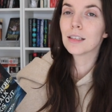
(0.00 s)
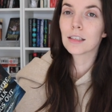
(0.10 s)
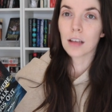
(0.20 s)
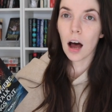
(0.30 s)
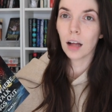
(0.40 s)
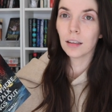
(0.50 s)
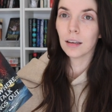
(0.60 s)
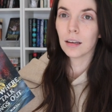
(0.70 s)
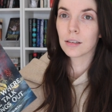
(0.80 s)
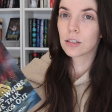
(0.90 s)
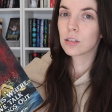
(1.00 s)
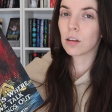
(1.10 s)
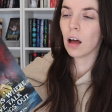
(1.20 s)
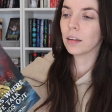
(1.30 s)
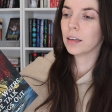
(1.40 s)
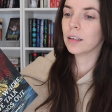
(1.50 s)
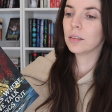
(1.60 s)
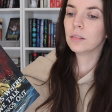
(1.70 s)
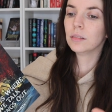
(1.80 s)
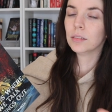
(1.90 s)
solid
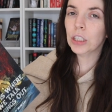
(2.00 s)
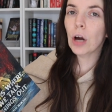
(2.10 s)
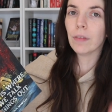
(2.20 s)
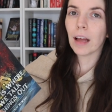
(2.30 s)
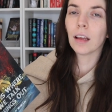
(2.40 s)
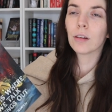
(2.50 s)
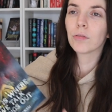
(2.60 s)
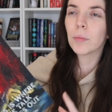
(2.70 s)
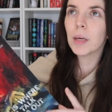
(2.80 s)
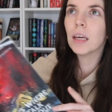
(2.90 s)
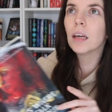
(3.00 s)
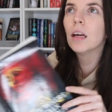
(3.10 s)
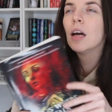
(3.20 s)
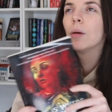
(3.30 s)
novella for me.